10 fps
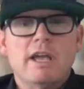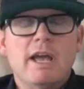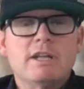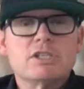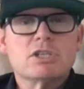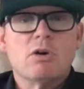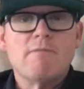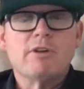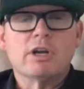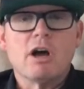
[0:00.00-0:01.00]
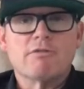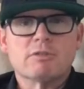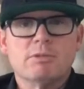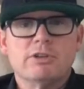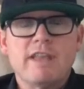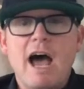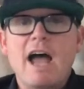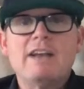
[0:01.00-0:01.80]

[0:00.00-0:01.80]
And so I'm very comfortable in that. I